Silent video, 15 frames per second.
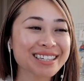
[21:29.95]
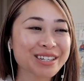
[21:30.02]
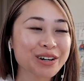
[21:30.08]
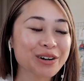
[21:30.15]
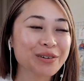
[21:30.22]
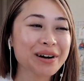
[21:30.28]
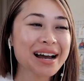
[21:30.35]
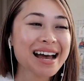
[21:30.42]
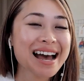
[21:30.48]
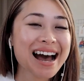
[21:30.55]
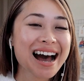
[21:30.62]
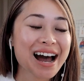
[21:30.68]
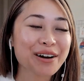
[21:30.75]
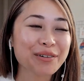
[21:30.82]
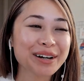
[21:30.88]
So,
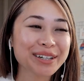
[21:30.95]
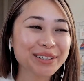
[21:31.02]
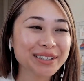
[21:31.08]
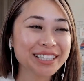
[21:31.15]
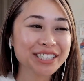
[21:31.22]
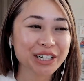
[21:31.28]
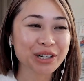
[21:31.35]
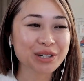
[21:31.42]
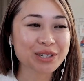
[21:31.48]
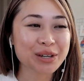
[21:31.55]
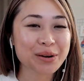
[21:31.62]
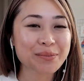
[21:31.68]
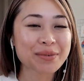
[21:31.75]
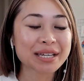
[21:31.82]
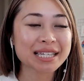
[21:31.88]
I want you to share
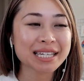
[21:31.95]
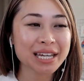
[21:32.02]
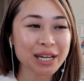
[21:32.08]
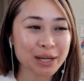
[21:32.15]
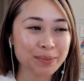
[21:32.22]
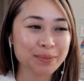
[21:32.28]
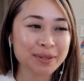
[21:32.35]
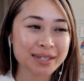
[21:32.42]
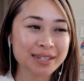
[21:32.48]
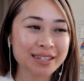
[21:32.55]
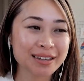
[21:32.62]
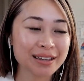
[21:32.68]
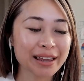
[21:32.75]
some tips,